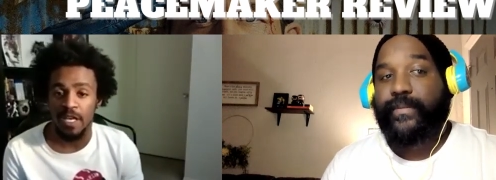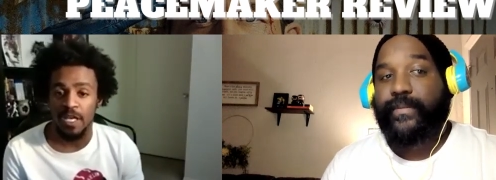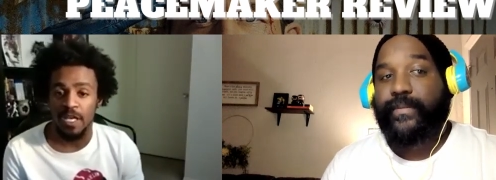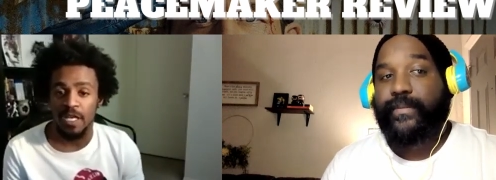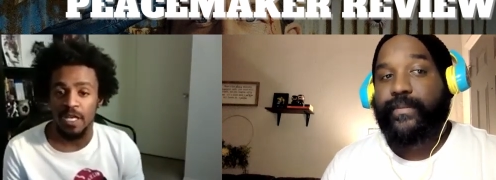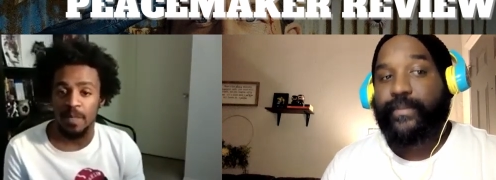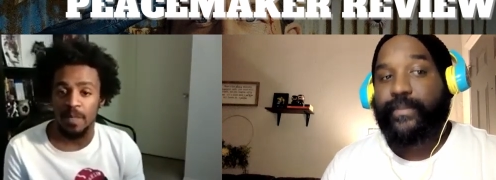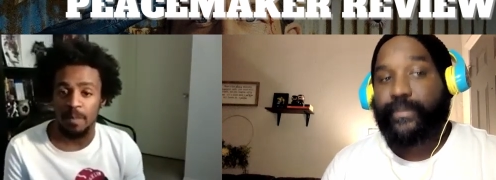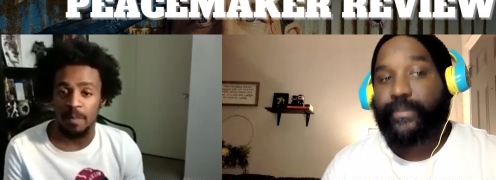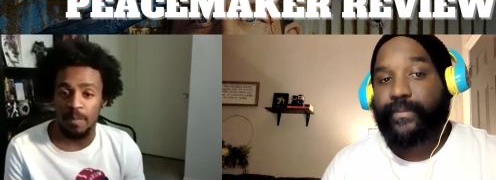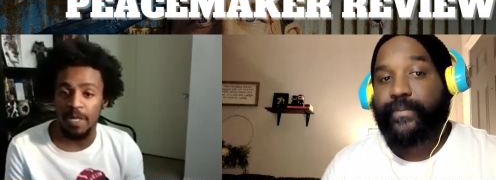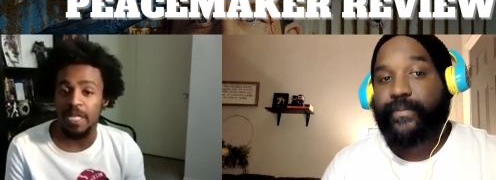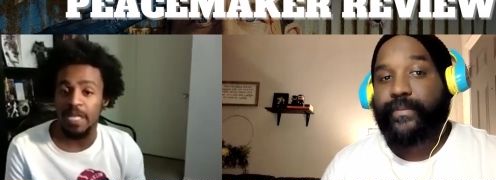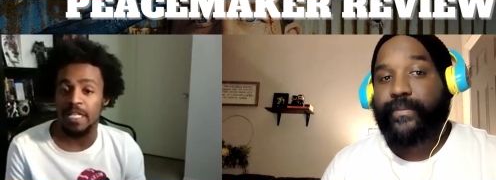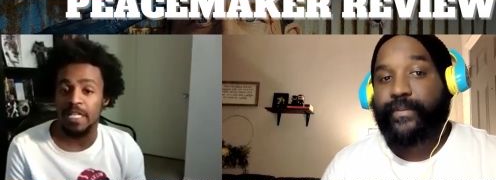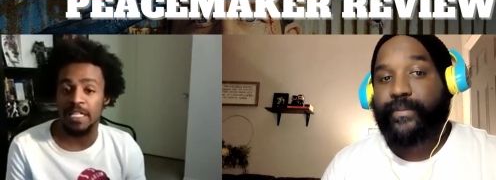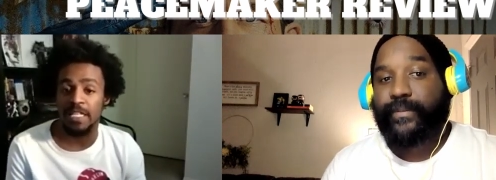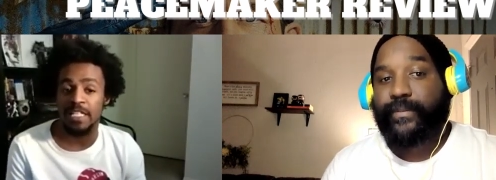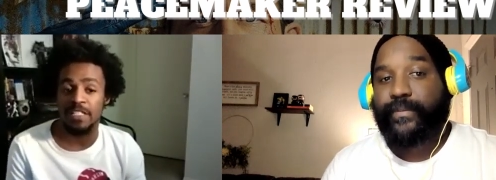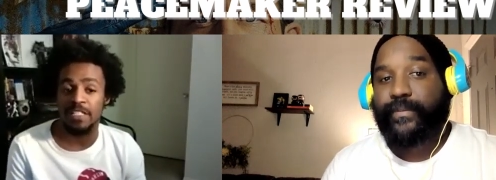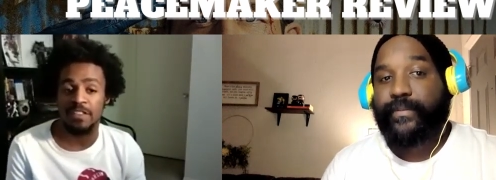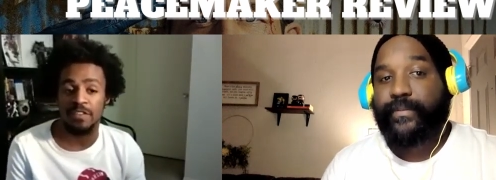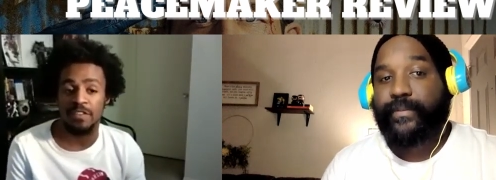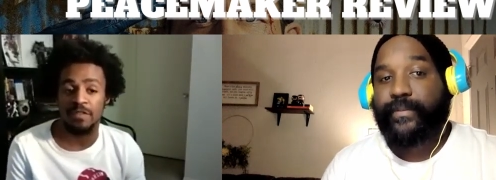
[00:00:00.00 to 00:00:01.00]
Speaker 1: but
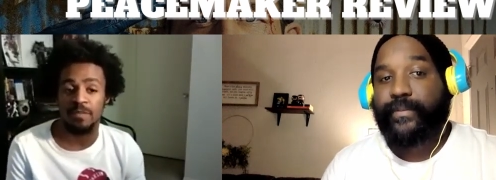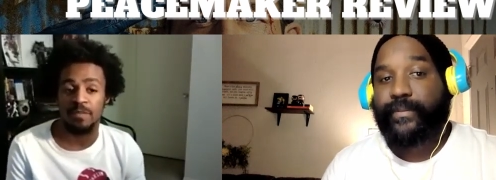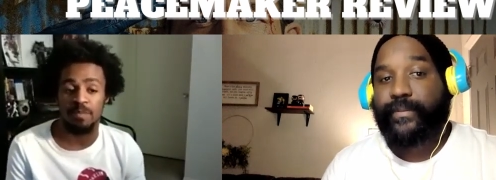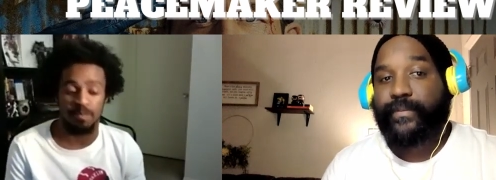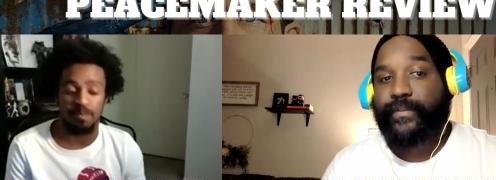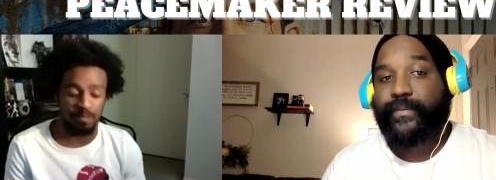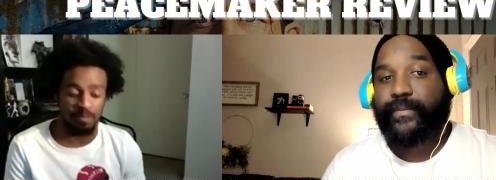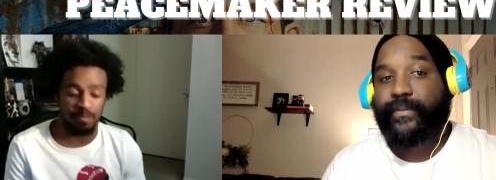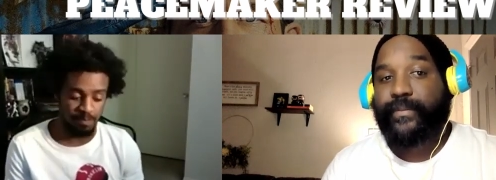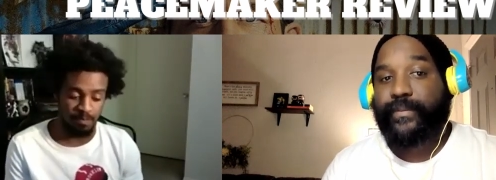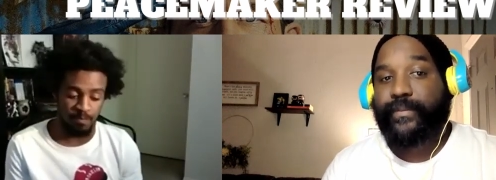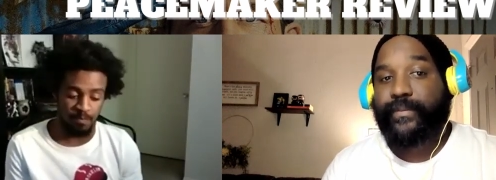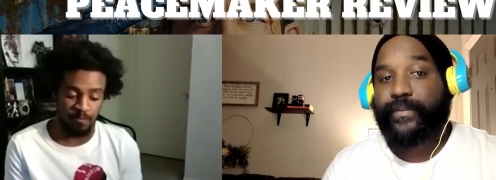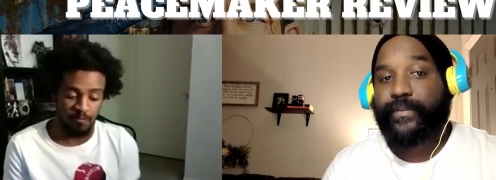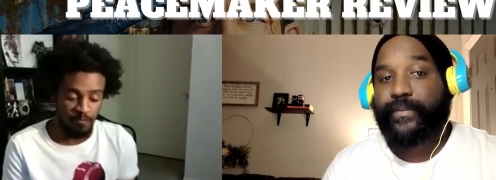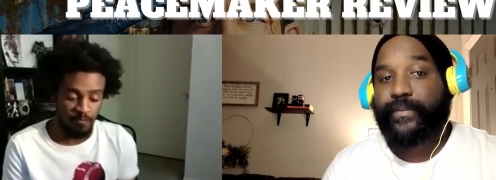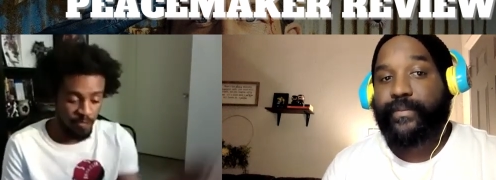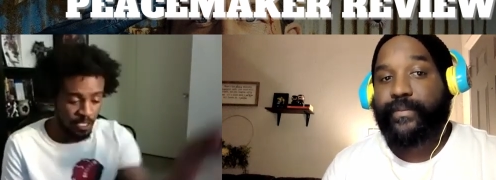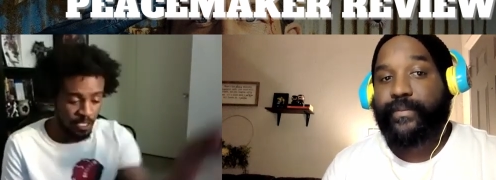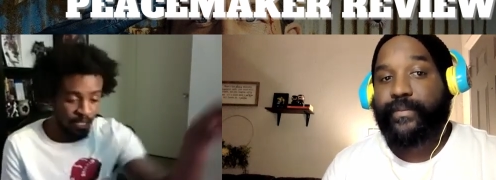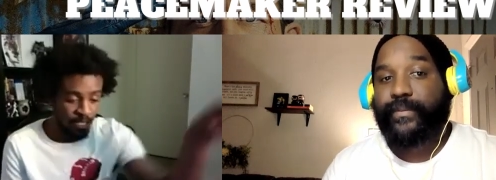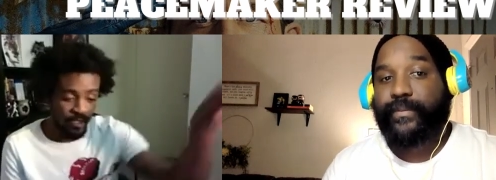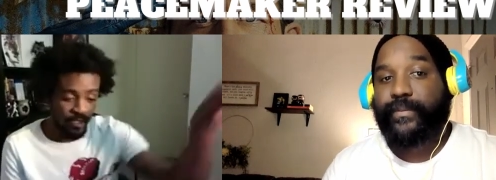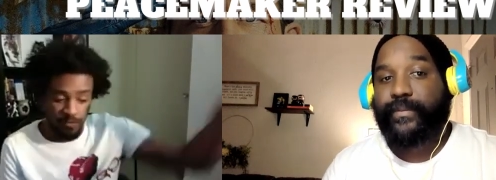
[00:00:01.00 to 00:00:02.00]
it's
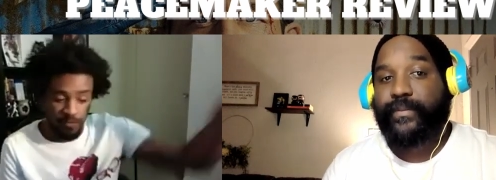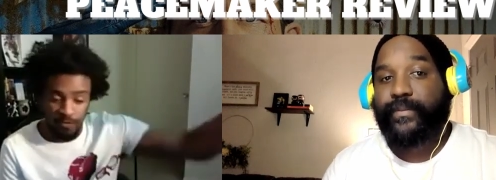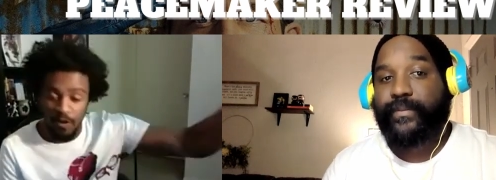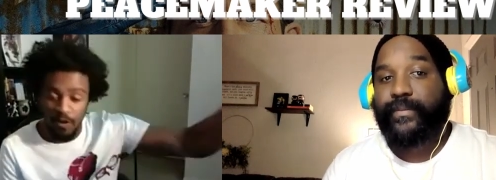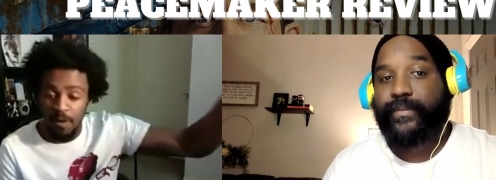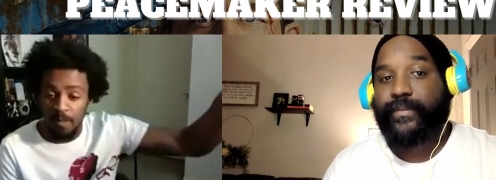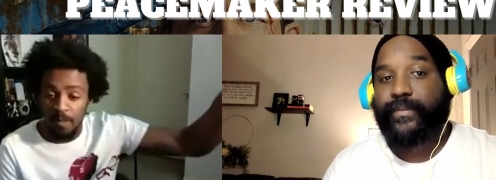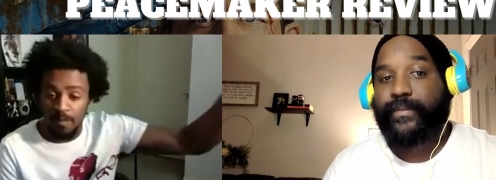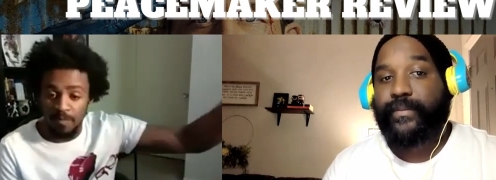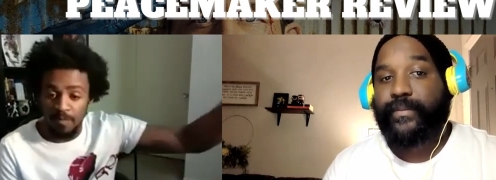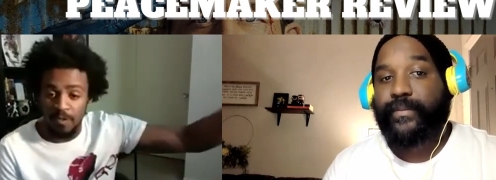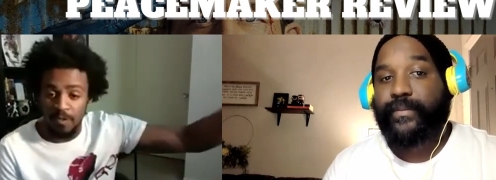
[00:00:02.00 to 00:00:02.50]
literally from the